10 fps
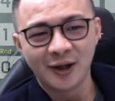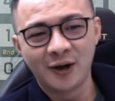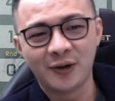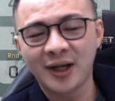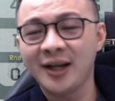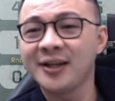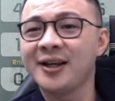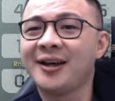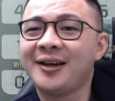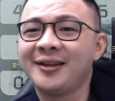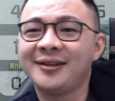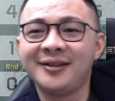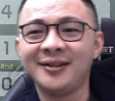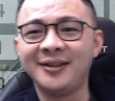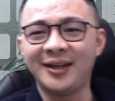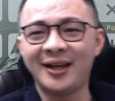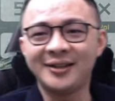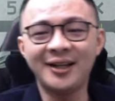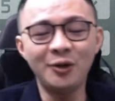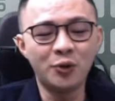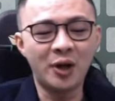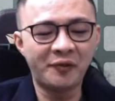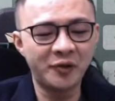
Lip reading: Okay, and then whoever